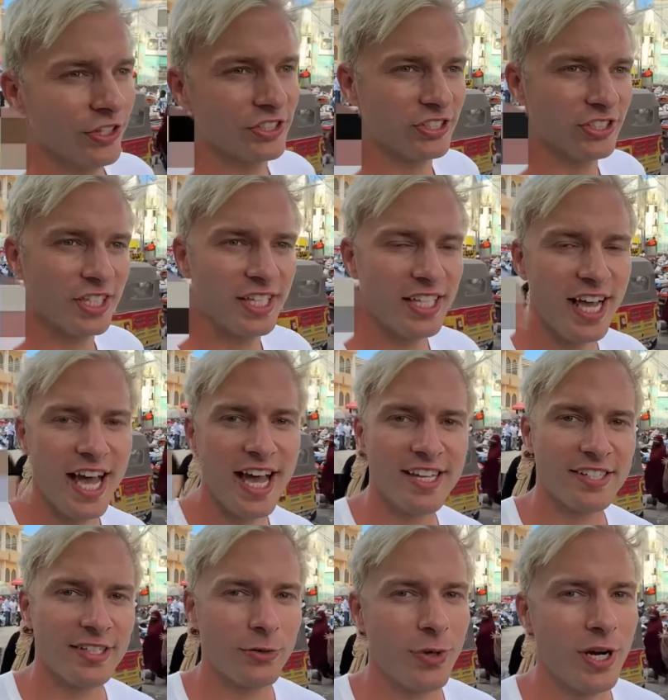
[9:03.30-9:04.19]
city
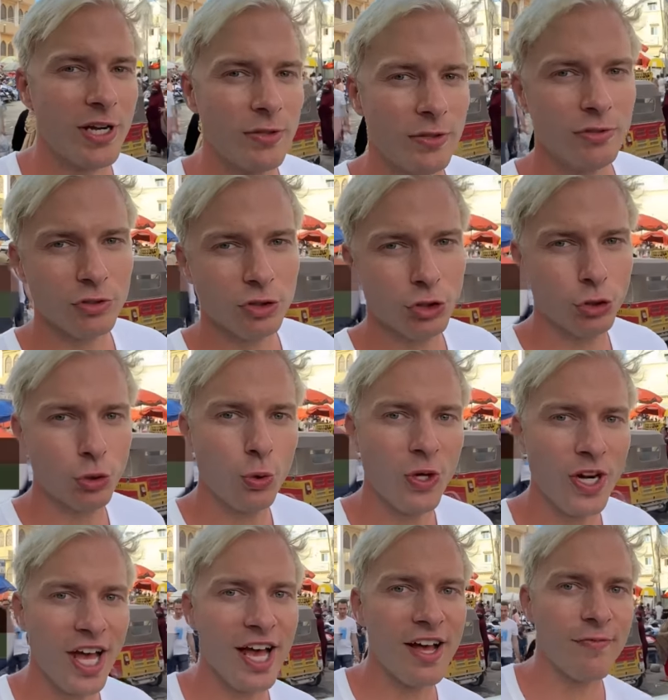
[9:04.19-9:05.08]
has around two
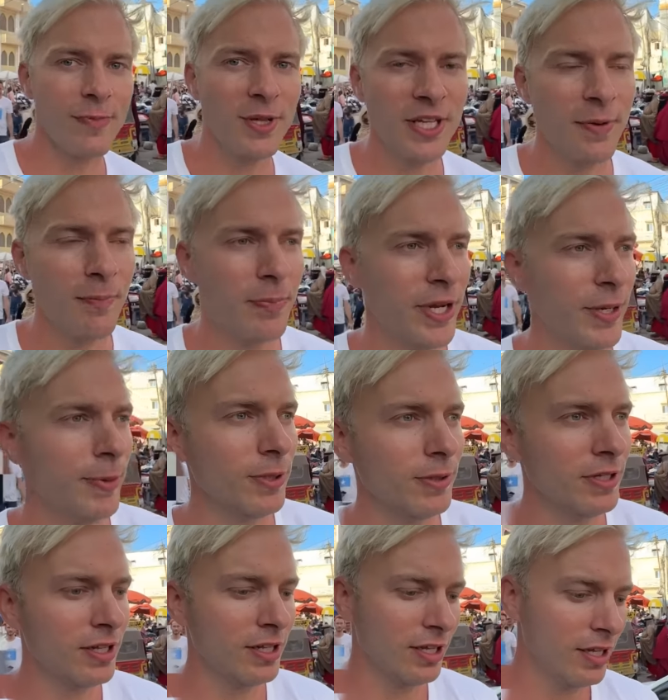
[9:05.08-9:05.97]
and a half million people,
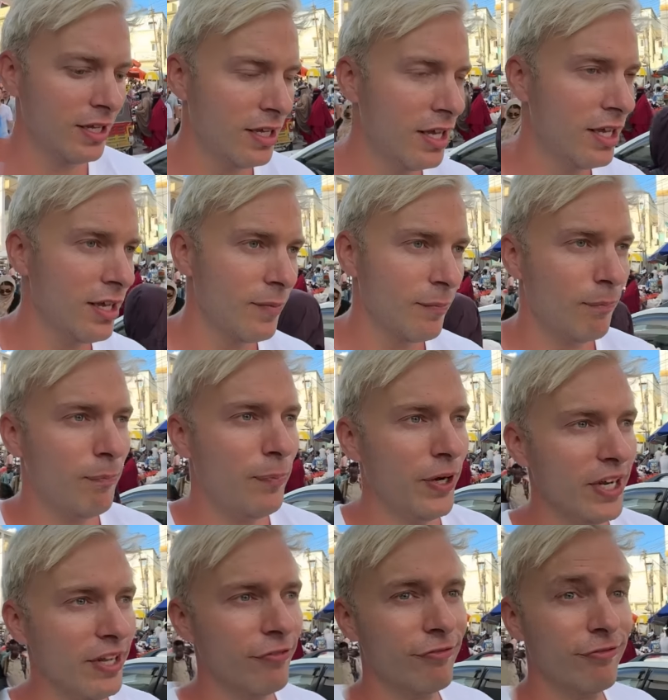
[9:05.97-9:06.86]

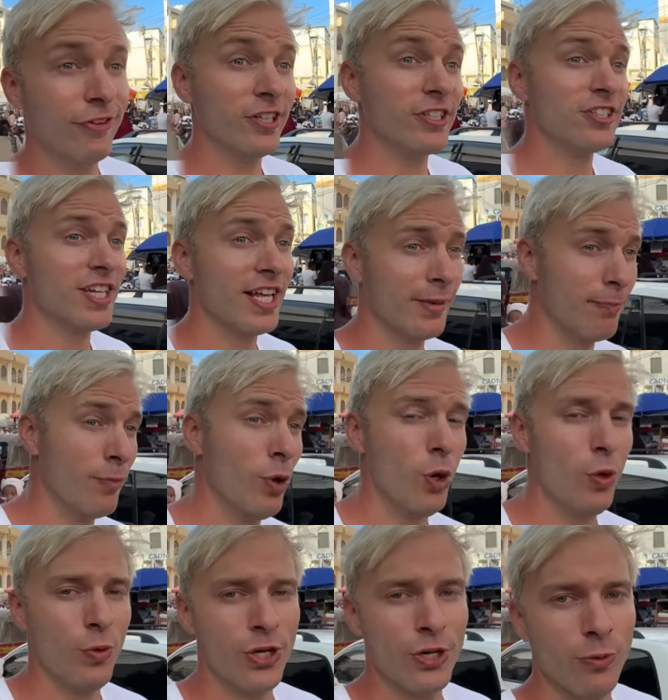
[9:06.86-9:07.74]
but it feels like
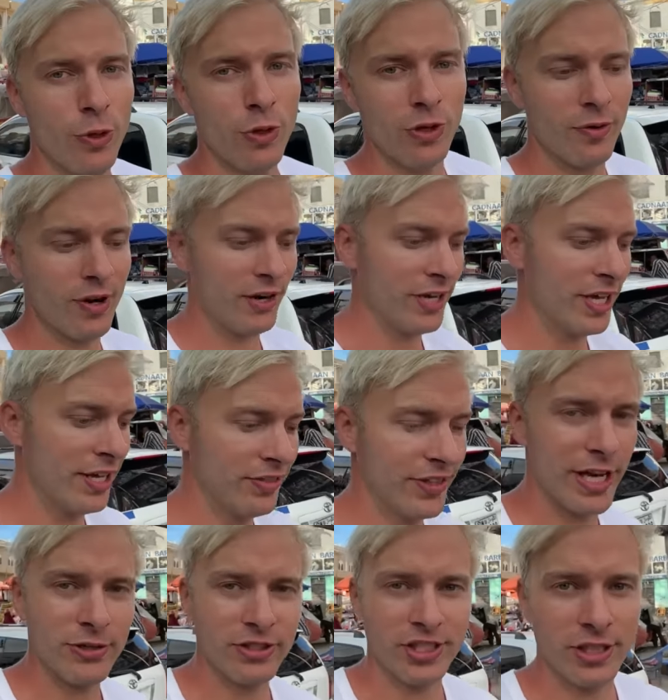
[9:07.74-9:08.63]
more when you walk around here in
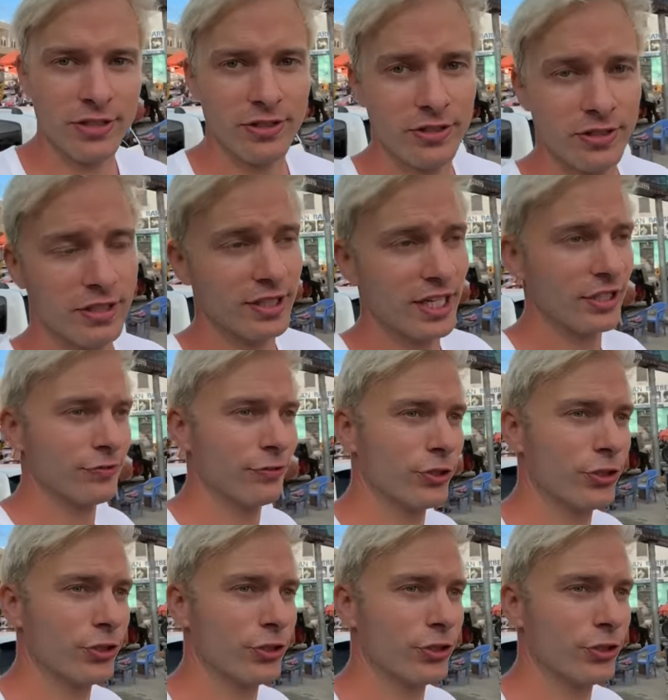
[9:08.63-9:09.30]
downtown, that's for